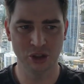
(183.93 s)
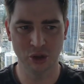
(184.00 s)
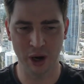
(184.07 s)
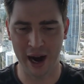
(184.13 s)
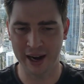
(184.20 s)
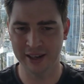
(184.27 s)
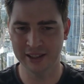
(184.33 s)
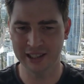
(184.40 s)

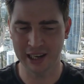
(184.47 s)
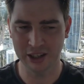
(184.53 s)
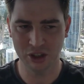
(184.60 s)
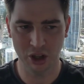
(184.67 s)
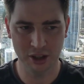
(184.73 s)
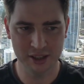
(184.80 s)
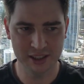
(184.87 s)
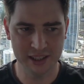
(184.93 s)
Dragons,
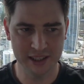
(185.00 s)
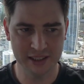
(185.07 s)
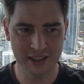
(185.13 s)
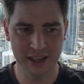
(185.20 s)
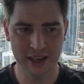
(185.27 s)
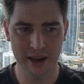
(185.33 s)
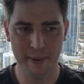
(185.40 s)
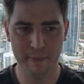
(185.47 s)

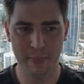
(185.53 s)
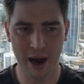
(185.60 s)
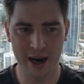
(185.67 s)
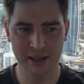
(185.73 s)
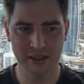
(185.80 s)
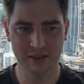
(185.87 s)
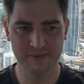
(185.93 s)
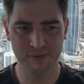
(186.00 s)
$1.60,
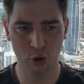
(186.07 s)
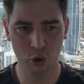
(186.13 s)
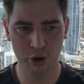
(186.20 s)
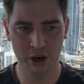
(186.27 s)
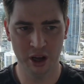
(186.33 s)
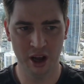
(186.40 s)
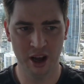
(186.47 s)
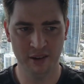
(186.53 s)
minus
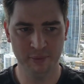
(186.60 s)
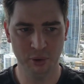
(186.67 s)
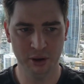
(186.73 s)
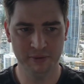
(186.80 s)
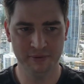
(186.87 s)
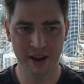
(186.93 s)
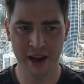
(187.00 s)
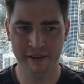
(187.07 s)
4.5 point
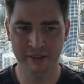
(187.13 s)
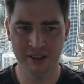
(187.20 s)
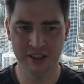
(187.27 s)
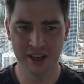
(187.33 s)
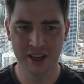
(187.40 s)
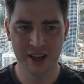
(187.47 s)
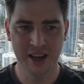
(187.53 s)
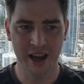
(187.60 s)
favourites,
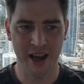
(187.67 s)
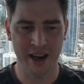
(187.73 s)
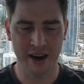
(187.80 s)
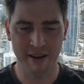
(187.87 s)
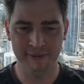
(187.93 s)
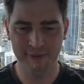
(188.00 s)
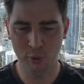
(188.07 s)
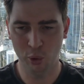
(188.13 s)
and a
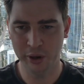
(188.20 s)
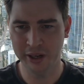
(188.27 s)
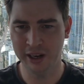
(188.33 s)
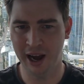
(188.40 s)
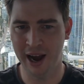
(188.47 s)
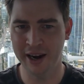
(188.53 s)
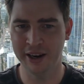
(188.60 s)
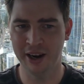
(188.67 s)

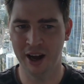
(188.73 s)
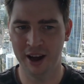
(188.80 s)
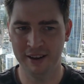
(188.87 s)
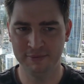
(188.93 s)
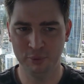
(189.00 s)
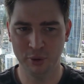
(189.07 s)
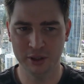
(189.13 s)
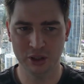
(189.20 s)
49.5
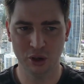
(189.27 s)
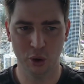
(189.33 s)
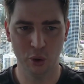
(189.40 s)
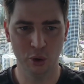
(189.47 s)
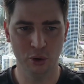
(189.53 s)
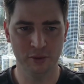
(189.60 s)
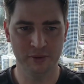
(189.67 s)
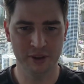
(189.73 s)
point
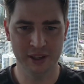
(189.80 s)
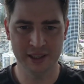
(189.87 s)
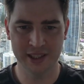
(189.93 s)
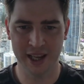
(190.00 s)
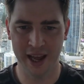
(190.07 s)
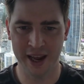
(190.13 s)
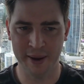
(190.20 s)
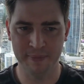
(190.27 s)
total for this
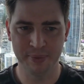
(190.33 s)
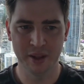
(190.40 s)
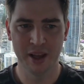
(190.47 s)
game.